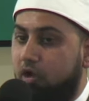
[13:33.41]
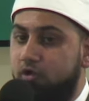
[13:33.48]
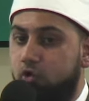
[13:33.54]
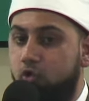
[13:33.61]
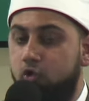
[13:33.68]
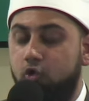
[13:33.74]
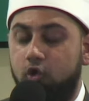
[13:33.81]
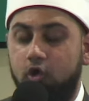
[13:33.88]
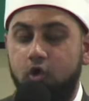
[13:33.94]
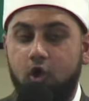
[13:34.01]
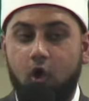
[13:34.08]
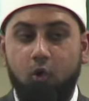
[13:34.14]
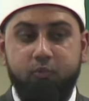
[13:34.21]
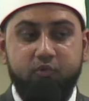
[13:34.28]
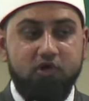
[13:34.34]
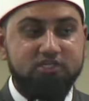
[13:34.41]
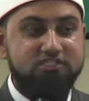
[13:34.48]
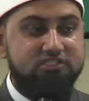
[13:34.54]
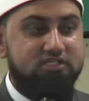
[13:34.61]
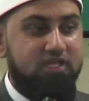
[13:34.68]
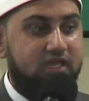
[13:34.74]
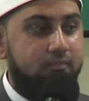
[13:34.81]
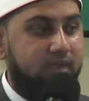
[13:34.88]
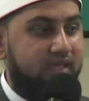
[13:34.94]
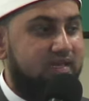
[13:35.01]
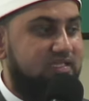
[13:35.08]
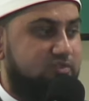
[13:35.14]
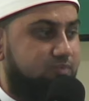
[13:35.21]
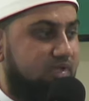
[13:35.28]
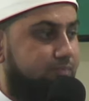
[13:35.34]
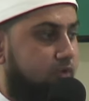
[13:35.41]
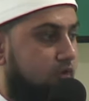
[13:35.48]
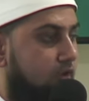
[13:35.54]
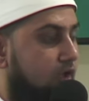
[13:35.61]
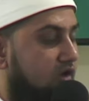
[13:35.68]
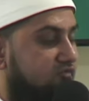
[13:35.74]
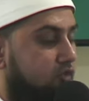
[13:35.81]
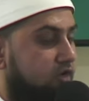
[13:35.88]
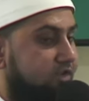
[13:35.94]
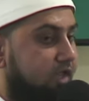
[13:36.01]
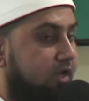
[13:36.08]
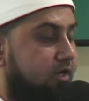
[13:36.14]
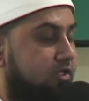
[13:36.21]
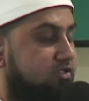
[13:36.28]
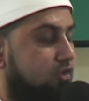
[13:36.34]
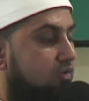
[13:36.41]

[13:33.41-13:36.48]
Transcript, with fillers: one who oppressed him and his people for years,